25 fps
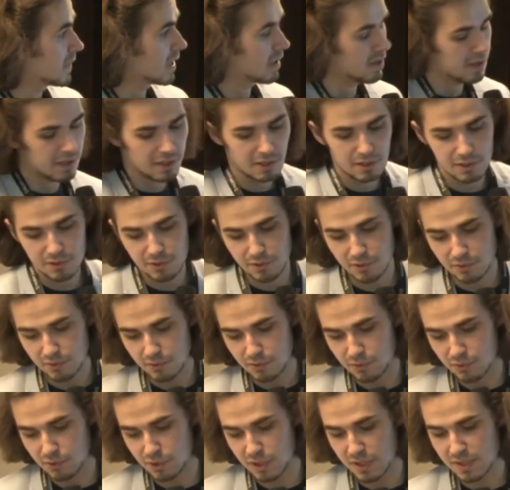Here,
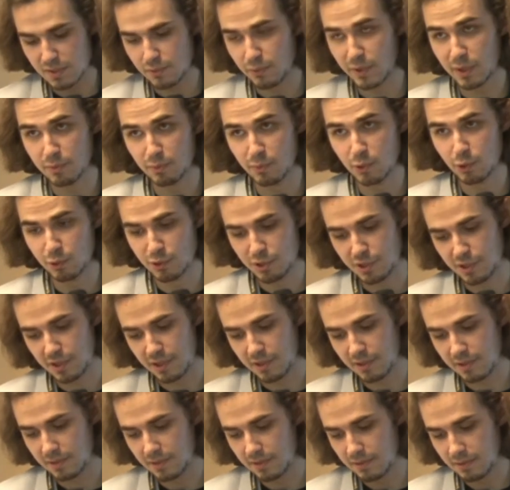just one more
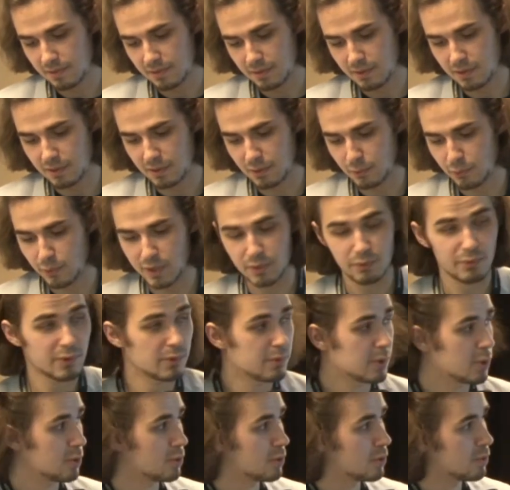chart. When we
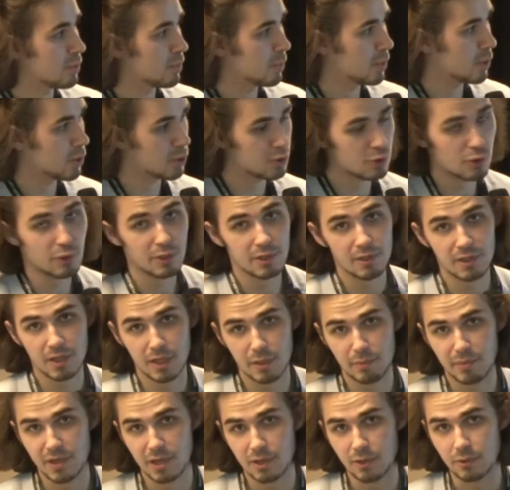were talking
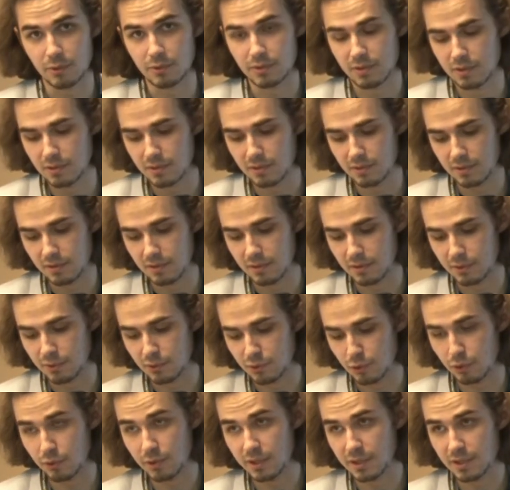about
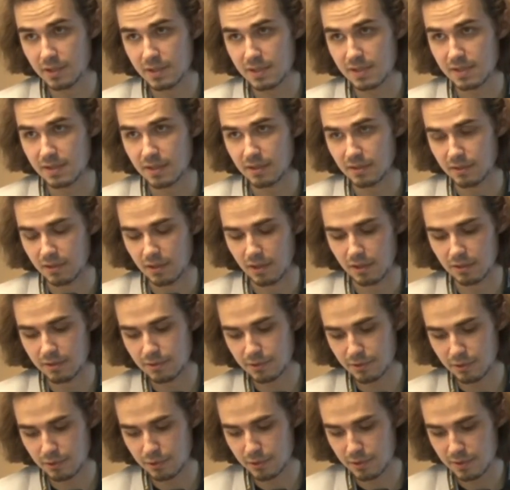tokens and
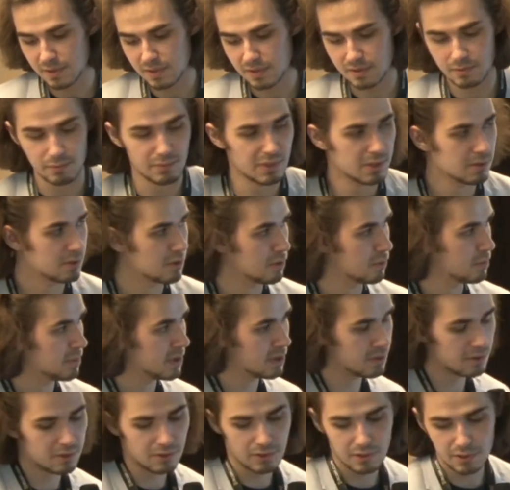colored coins built on
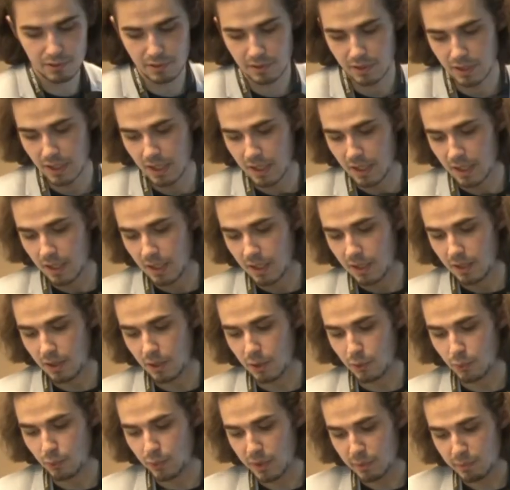Bitcoin,
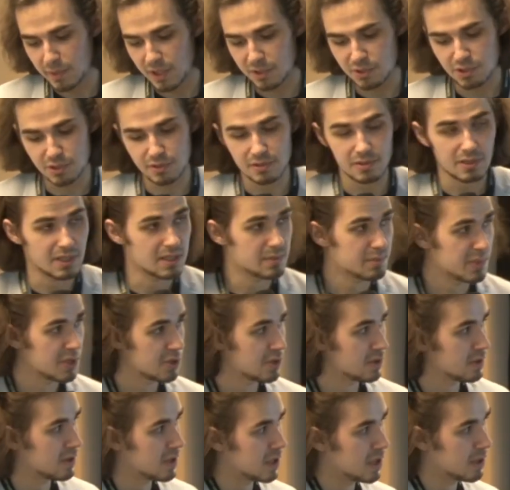we mentioned a
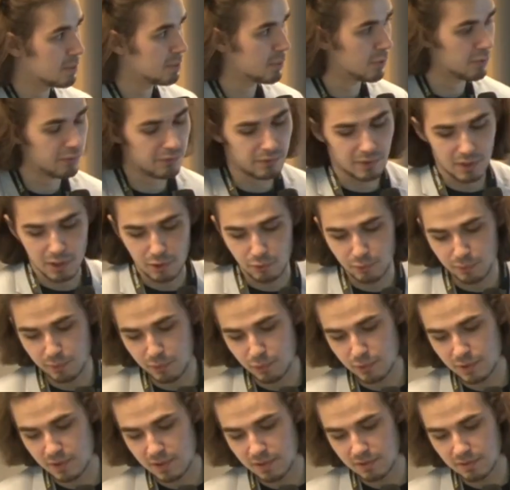special type of
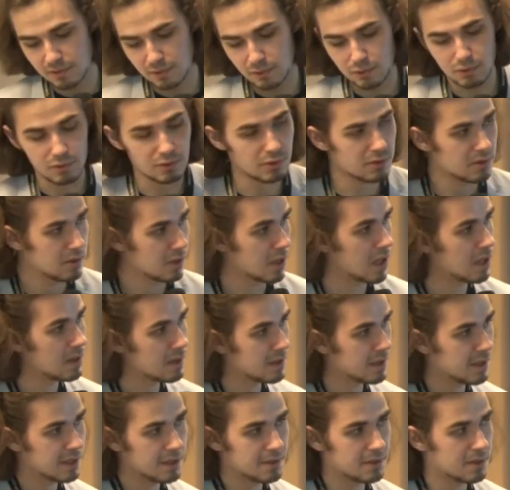outputs called null
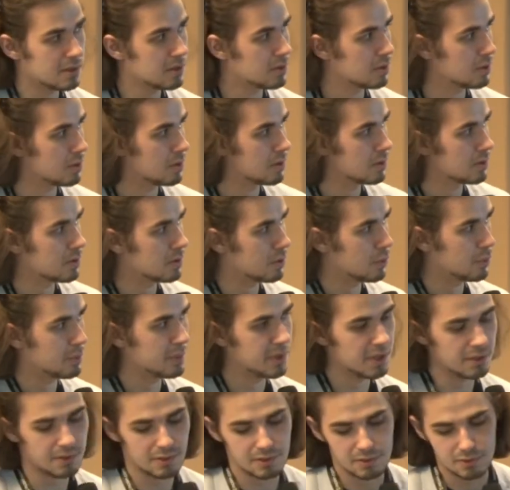data or OP
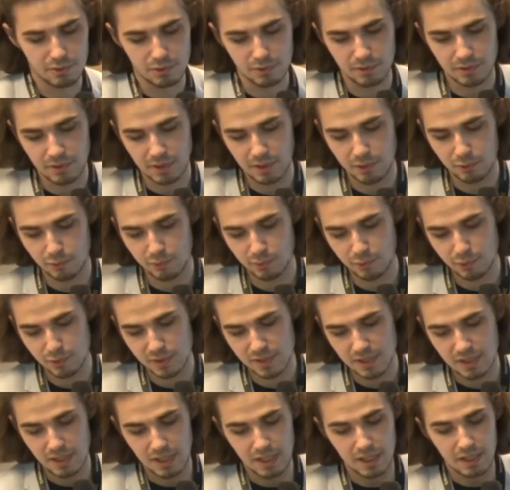return
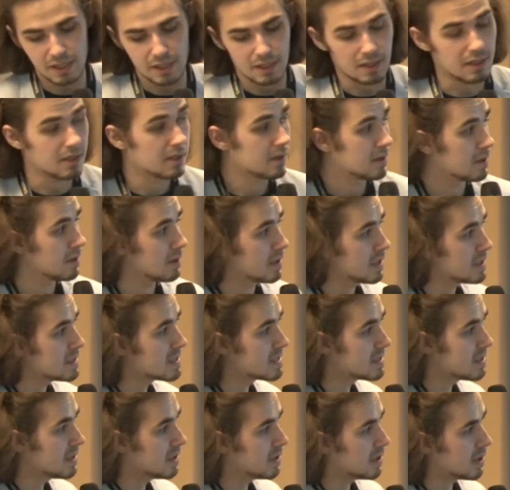outputs. And
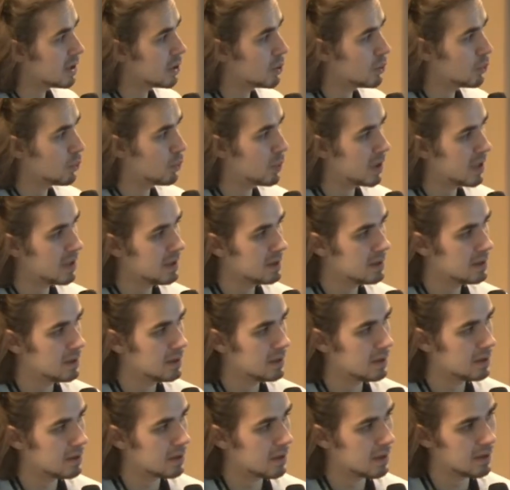let's see how
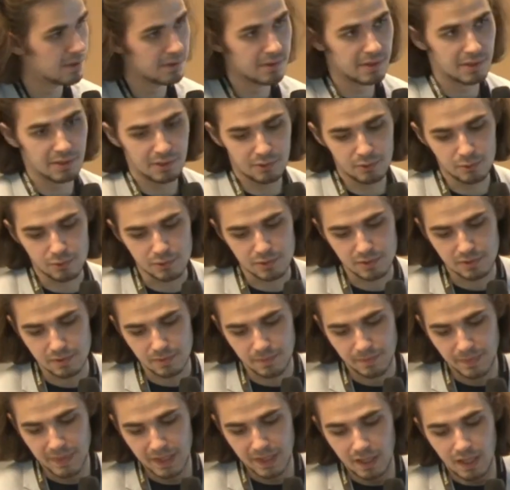widely are they used.
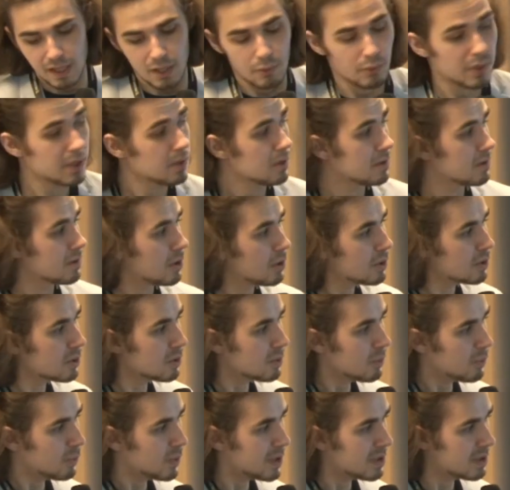Well,
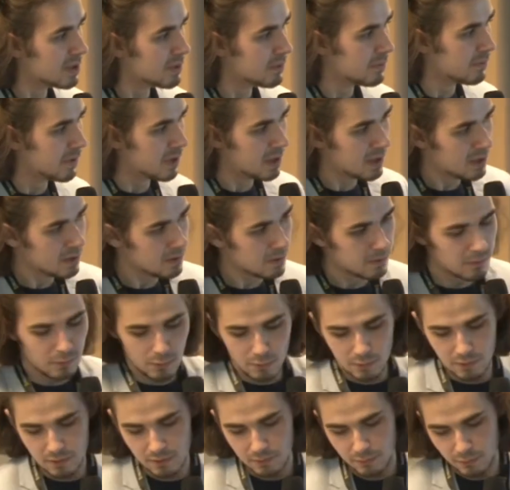not very
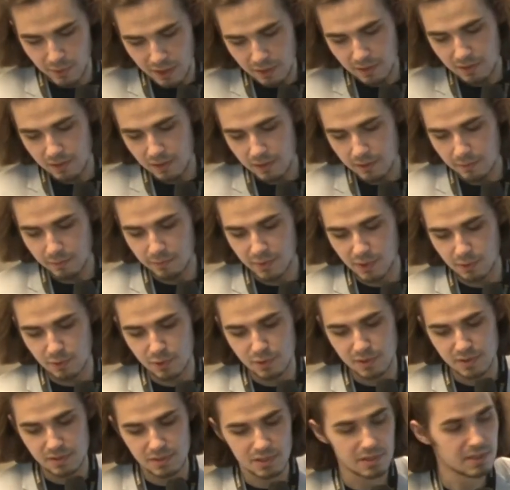widely,
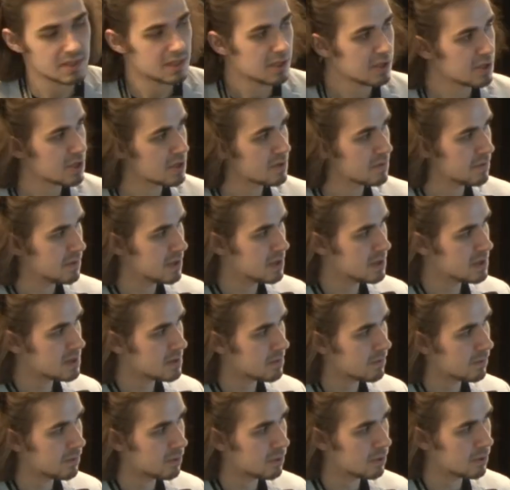because transaction fees
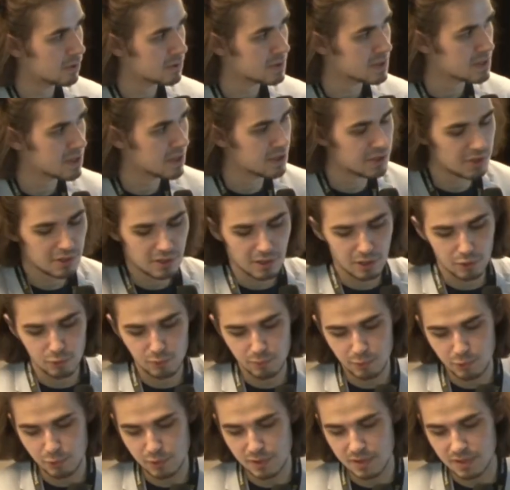for such
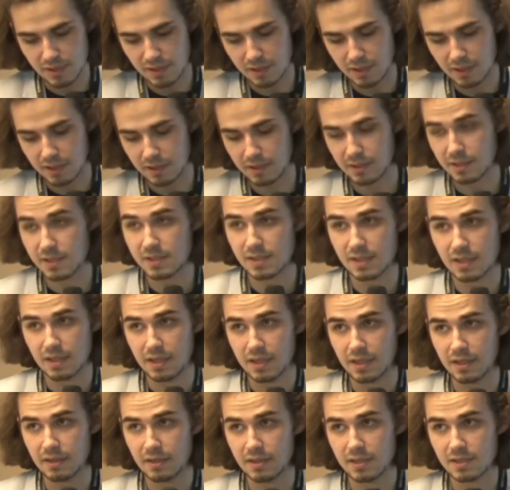outputs are as
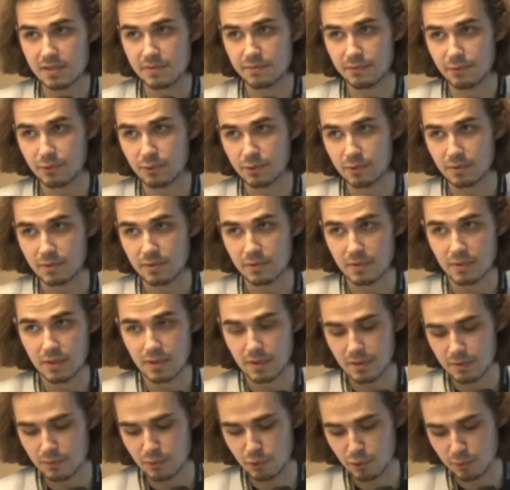high as for
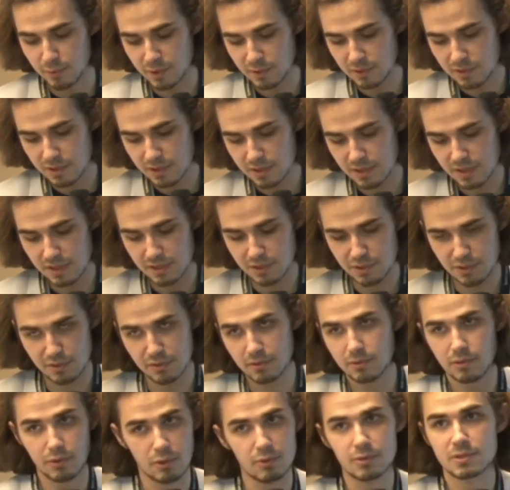normal
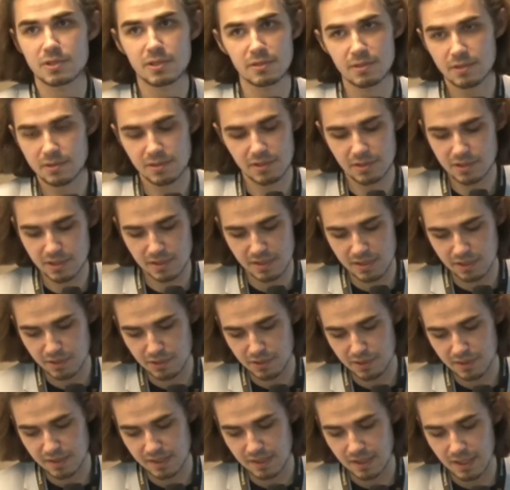transaction, ordinary
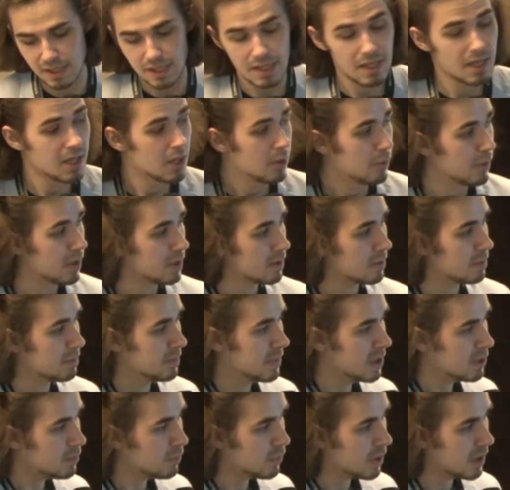transactions. Well,
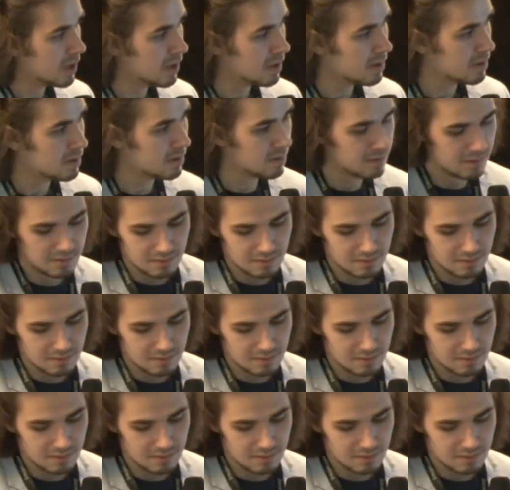meanwhile,